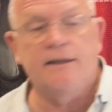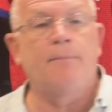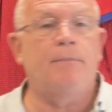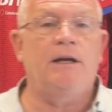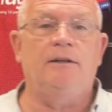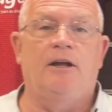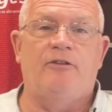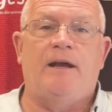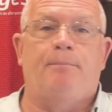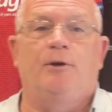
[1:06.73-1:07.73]
number,
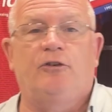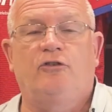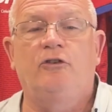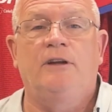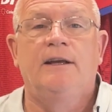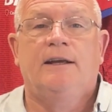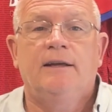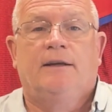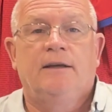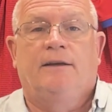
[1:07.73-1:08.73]
that person.
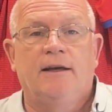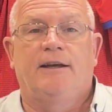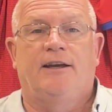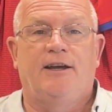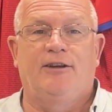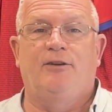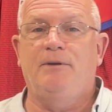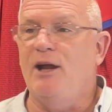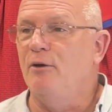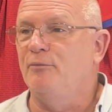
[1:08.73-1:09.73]
Uh, do we
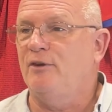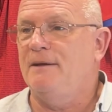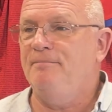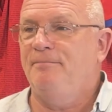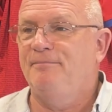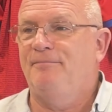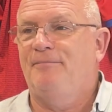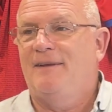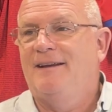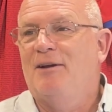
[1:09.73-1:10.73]
know them, Sam?
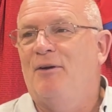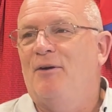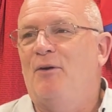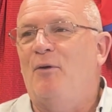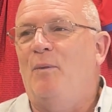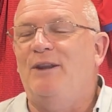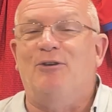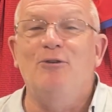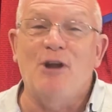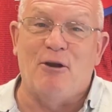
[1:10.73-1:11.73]
We
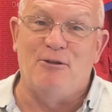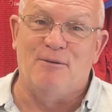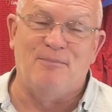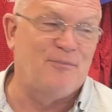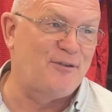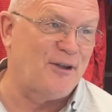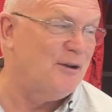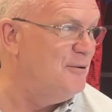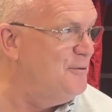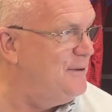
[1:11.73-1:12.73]
do know them.
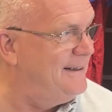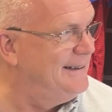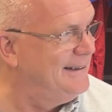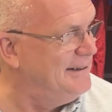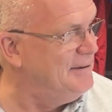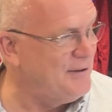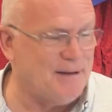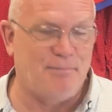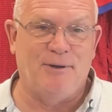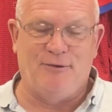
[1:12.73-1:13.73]
So
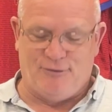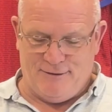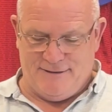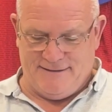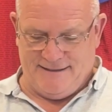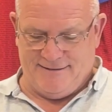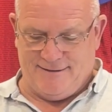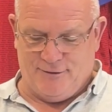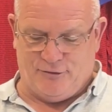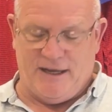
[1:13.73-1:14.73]
that person has
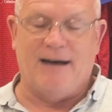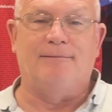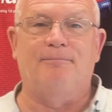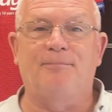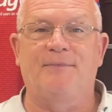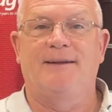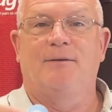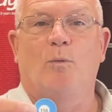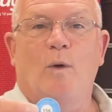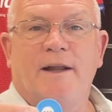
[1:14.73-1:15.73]
lost out.
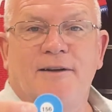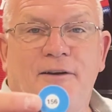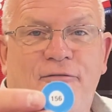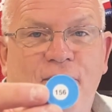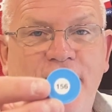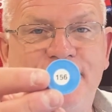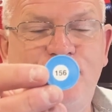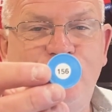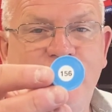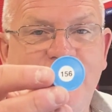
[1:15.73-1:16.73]

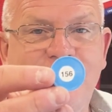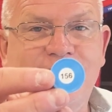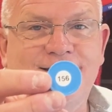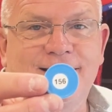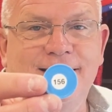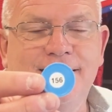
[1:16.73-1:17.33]
156.